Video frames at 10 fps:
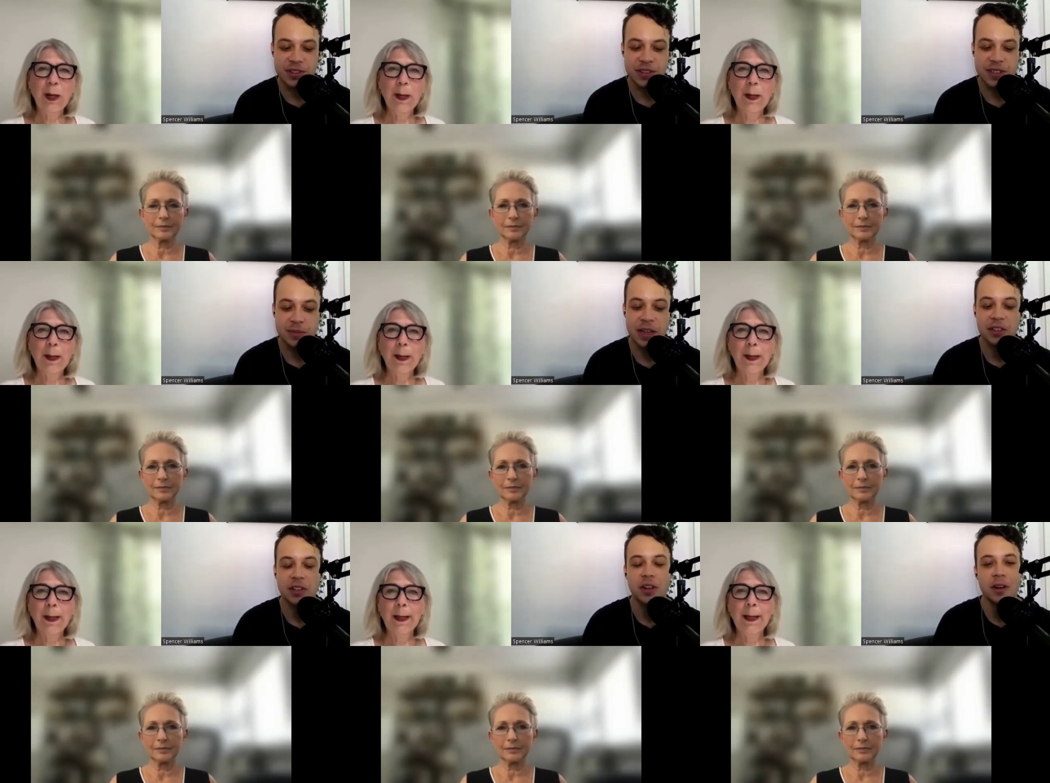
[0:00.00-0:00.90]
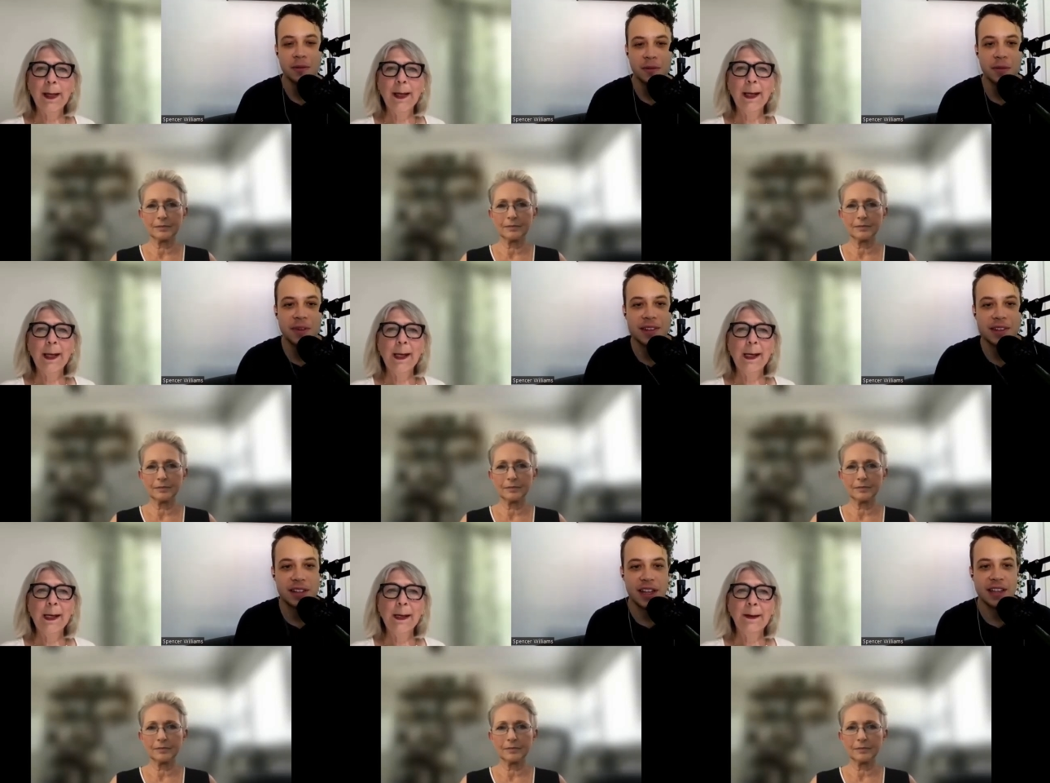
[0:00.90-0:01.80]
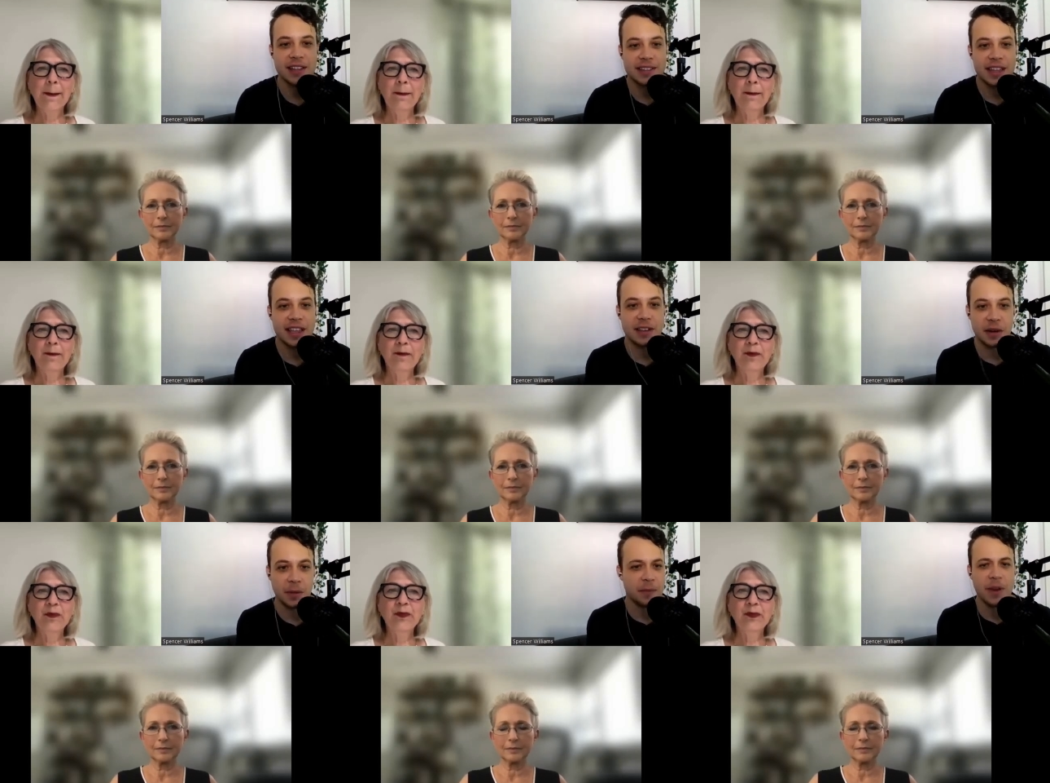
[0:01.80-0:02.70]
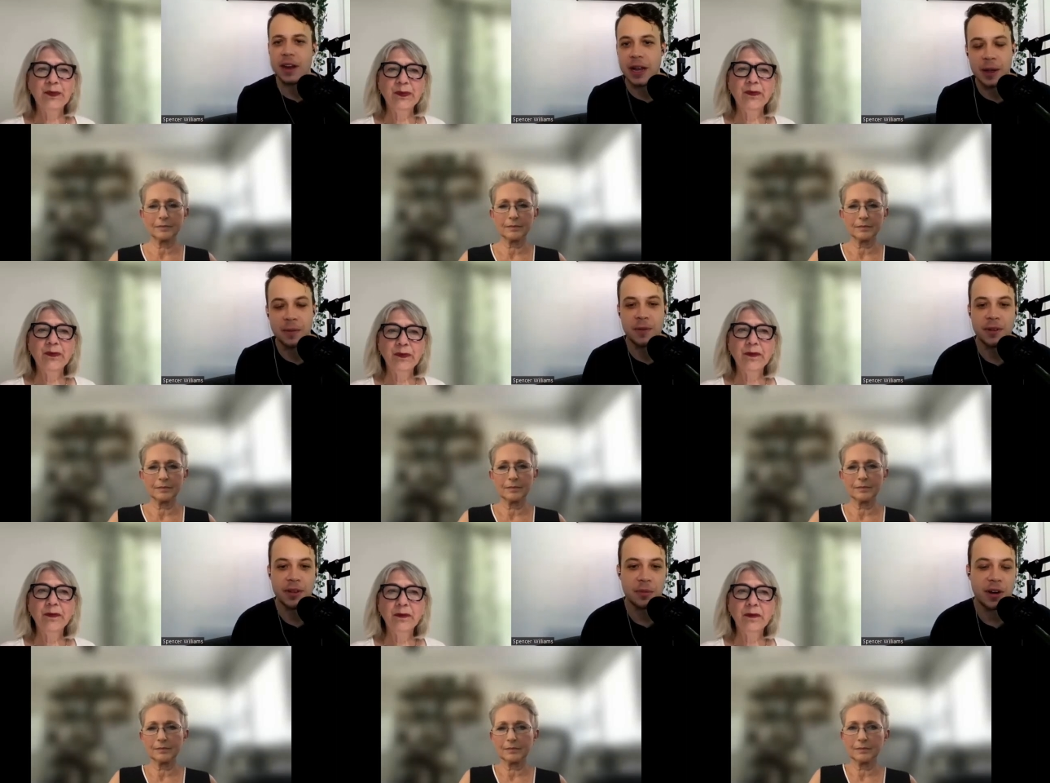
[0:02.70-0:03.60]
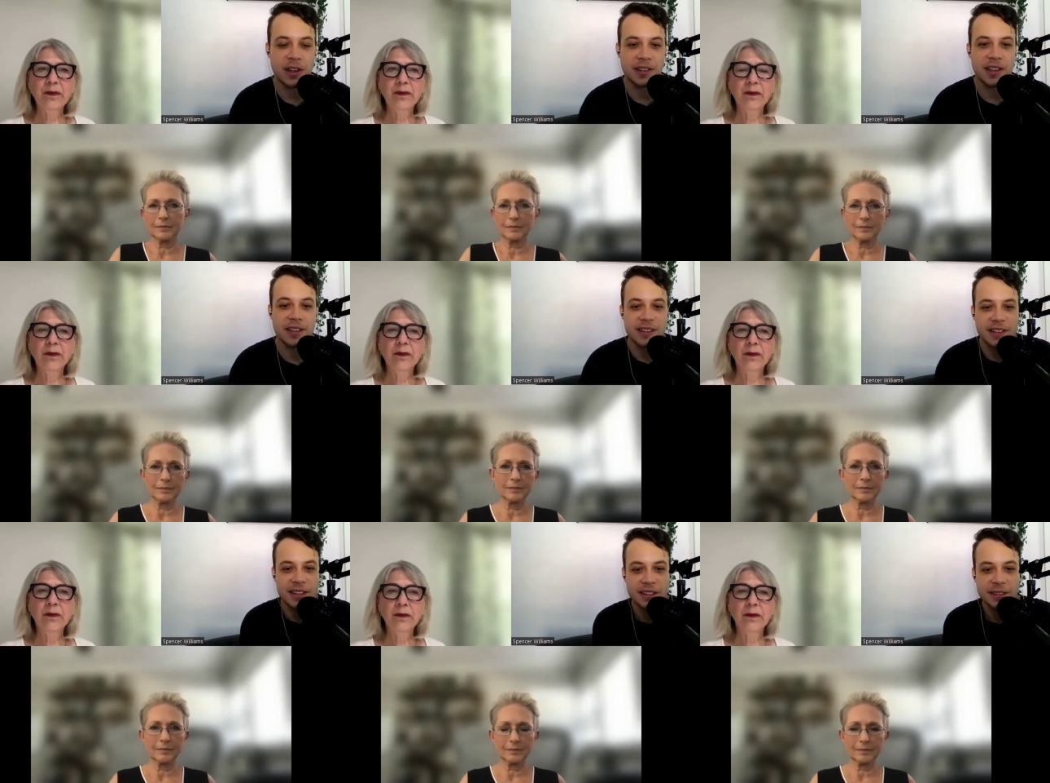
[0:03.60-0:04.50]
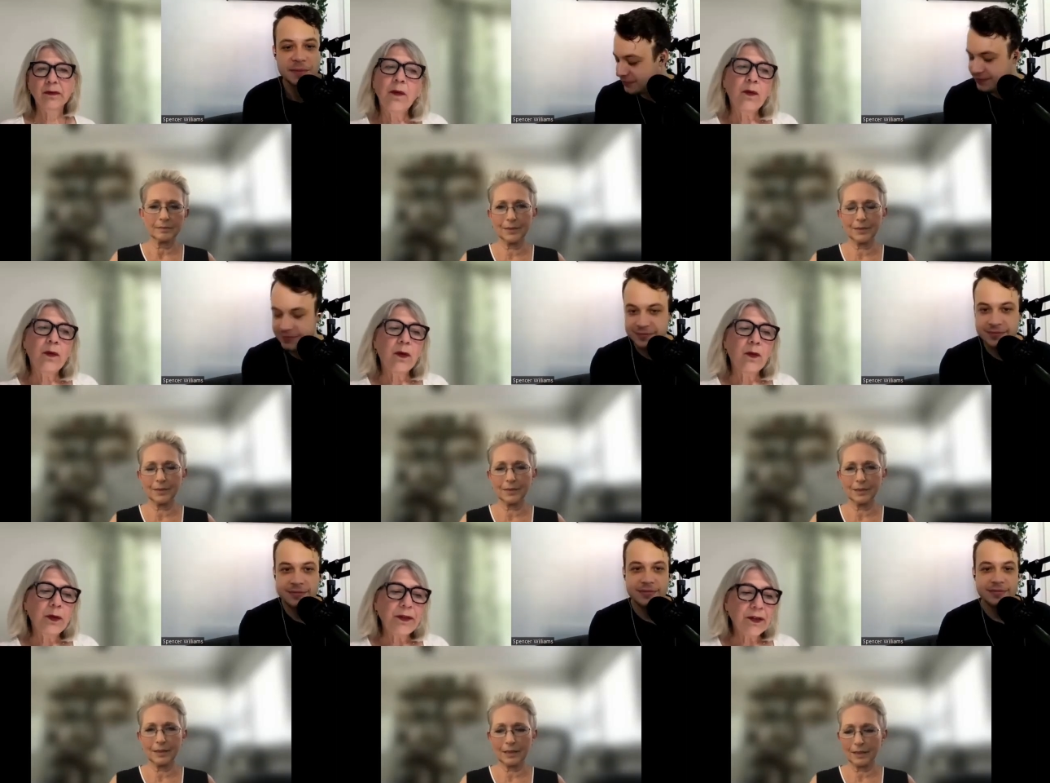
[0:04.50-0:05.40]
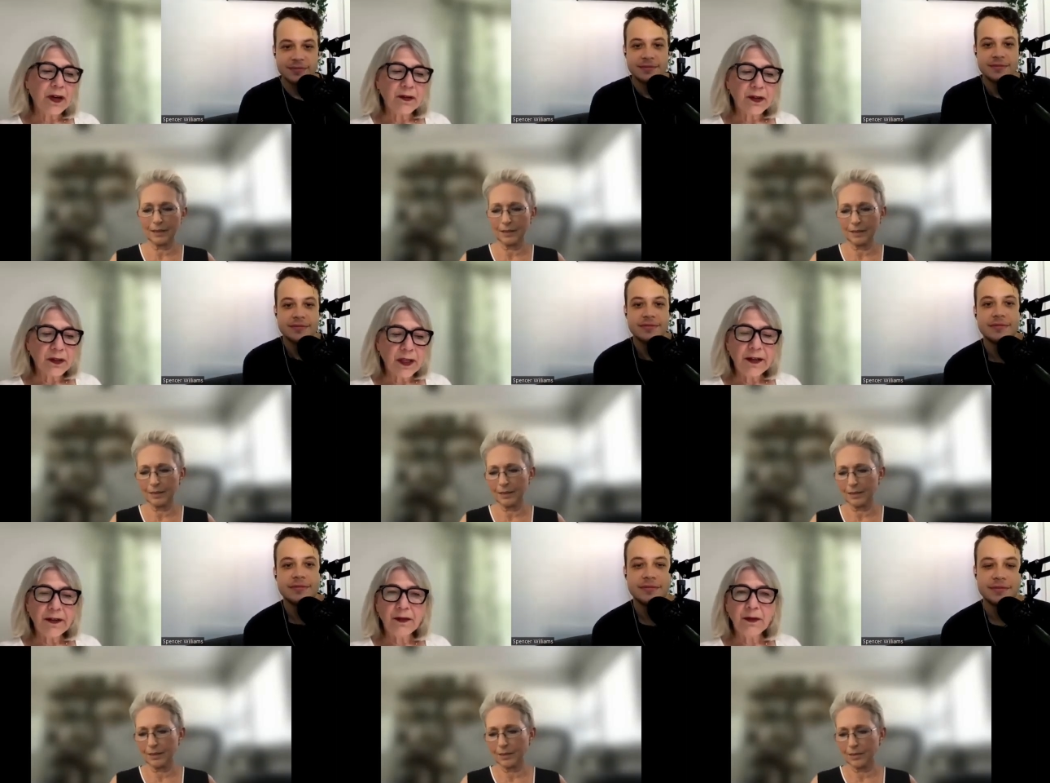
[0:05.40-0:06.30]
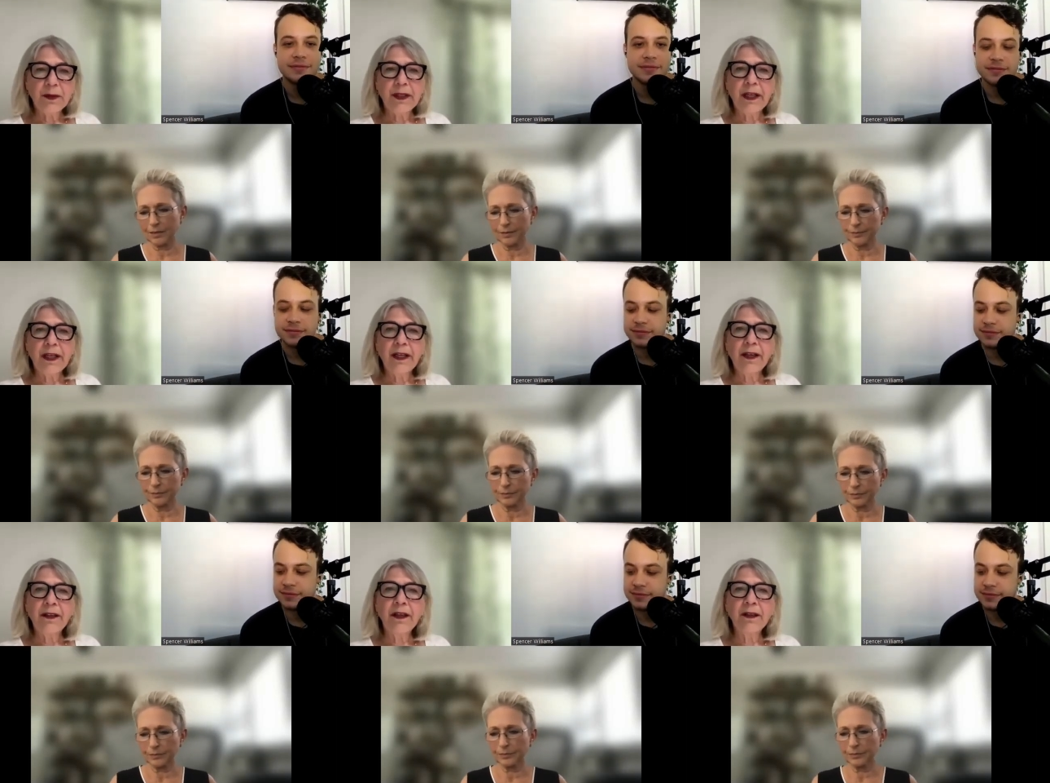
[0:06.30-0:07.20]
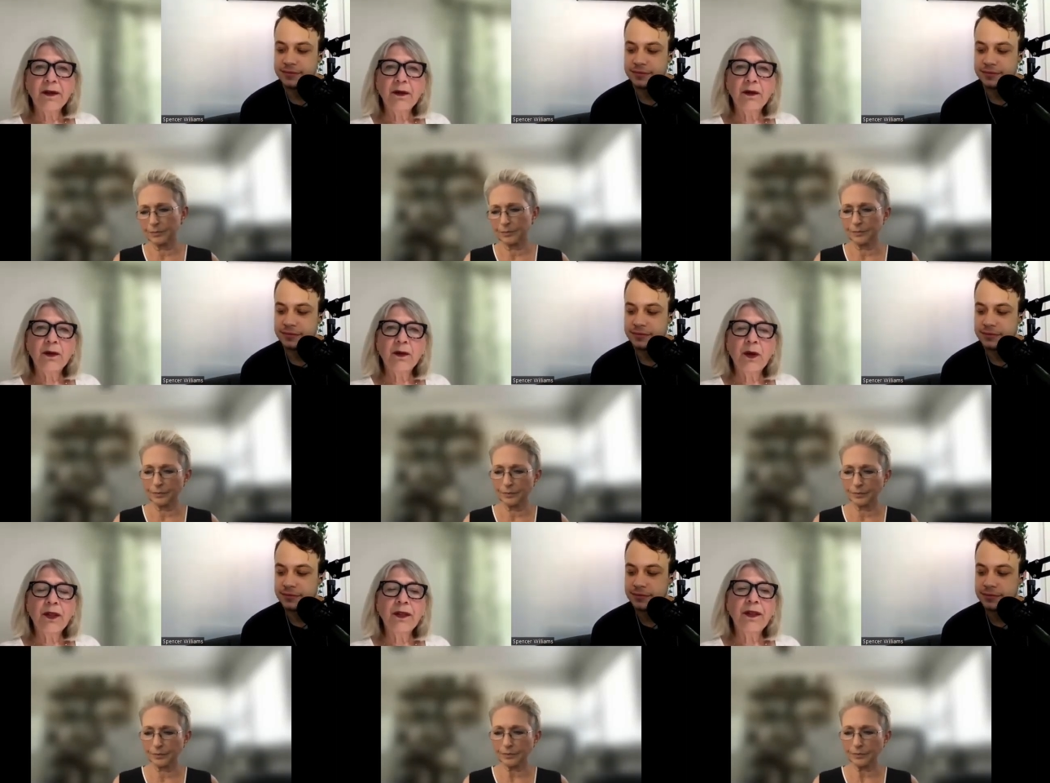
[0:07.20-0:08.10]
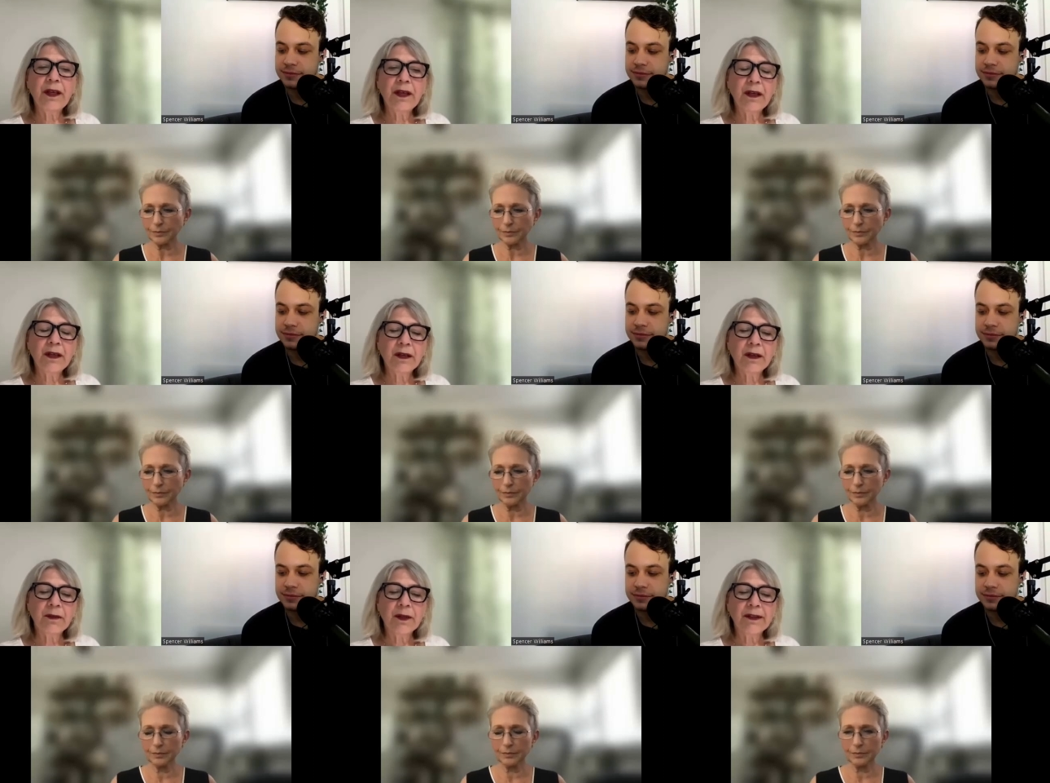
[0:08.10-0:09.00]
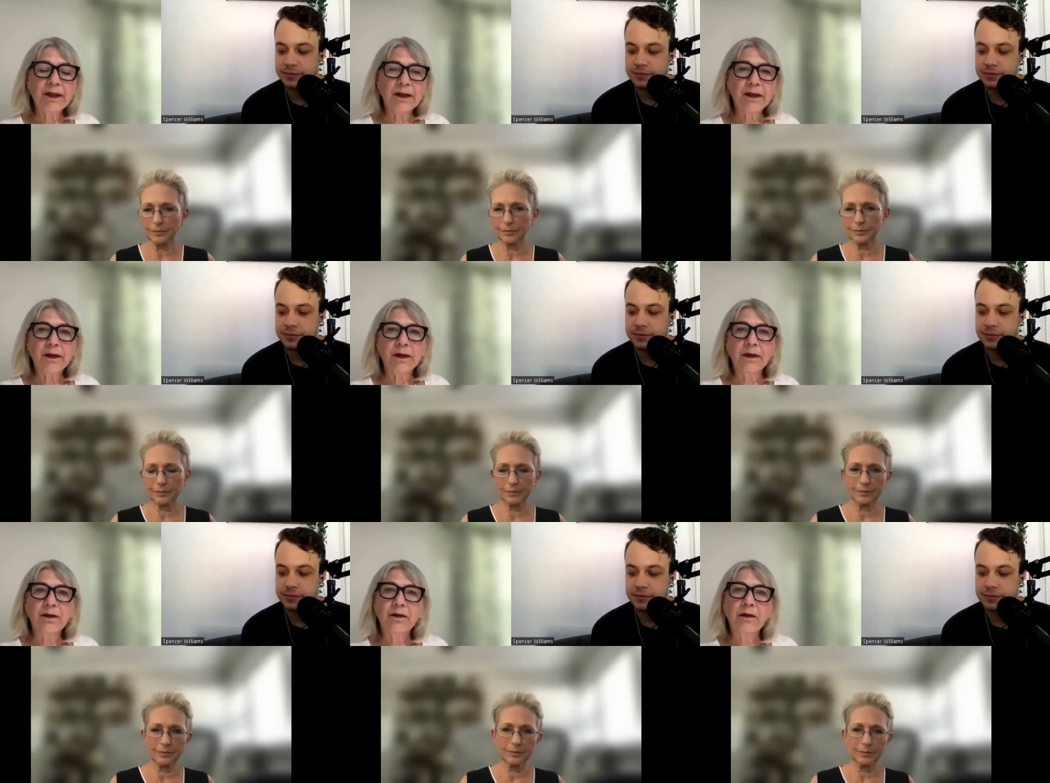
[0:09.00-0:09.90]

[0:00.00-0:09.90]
Speaker 1: students might learn from this class that are very helpful in the process?
Speaker 2: Um, well, we've covered a lot of them, and and I think the the one thing um, this is a